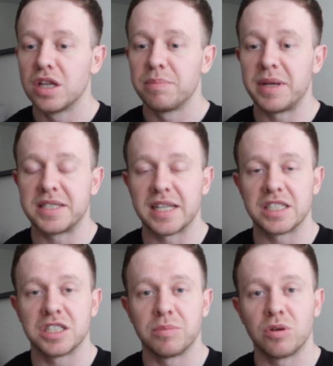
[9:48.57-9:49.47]
be
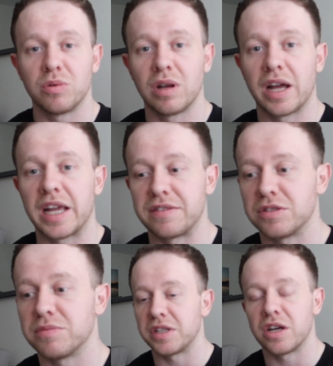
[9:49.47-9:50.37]
sensible, like if
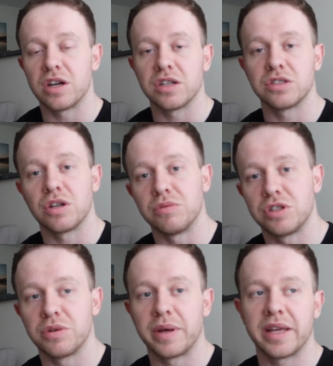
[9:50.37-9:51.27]
something hurts, don't
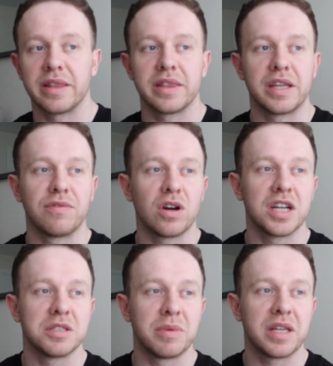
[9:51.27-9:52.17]
do it. They
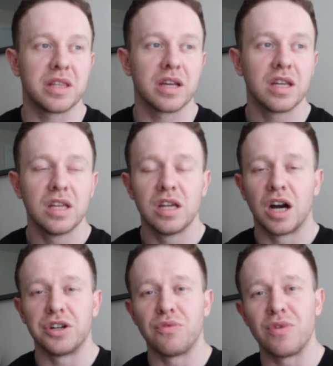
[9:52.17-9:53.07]
advised me that
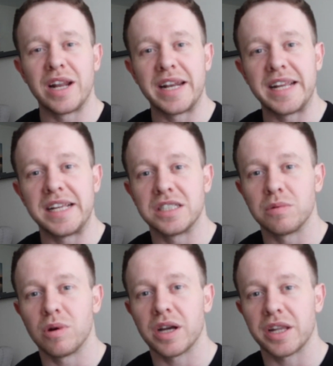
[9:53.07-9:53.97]
I don't really need to
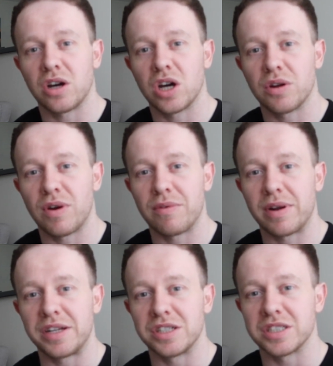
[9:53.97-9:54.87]
work in higher rep
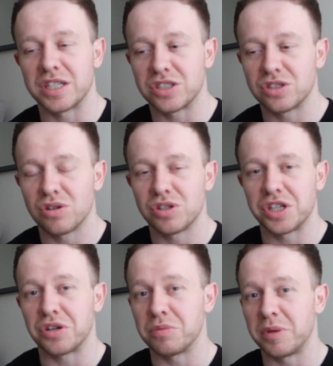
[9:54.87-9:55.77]
ranges as such.
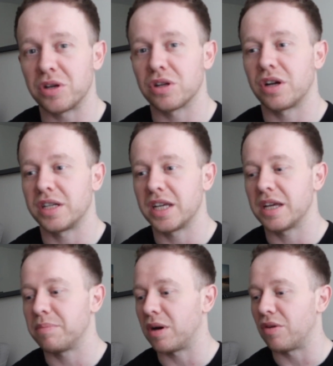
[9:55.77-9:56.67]
It could be a good
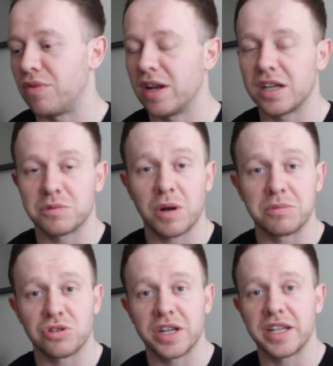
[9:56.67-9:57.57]
idea, but I realised when I'm
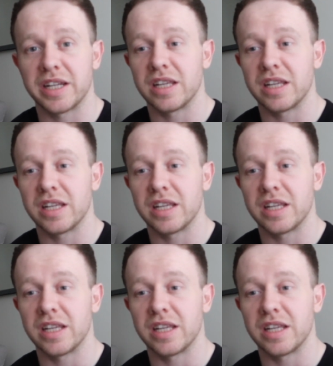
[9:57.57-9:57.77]
training